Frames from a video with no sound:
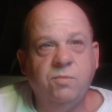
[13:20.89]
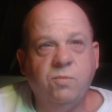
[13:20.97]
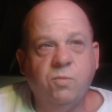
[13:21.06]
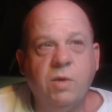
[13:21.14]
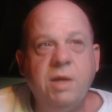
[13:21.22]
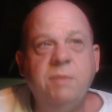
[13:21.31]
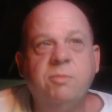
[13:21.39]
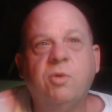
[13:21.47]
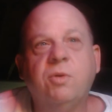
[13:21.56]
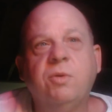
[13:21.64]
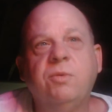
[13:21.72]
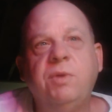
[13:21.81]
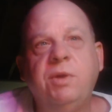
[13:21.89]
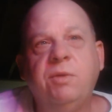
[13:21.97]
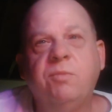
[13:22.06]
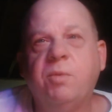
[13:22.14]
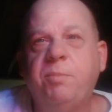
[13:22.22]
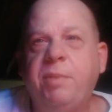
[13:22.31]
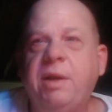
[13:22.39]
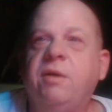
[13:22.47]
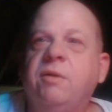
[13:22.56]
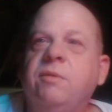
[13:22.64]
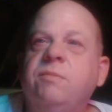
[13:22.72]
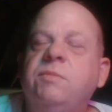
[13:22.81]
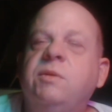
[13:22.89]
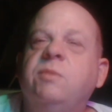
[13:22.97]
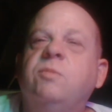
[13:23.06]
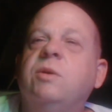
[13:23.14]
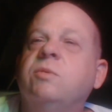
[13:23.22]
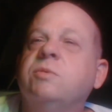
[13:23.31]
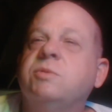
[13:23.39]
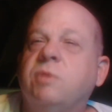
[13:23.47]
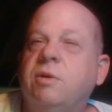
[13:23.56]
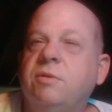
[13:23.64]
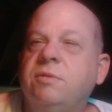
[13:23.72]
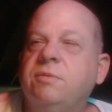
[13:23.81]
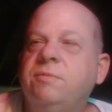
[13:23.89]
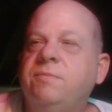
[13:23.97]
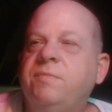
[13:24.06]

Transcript: in repair than what it was worth.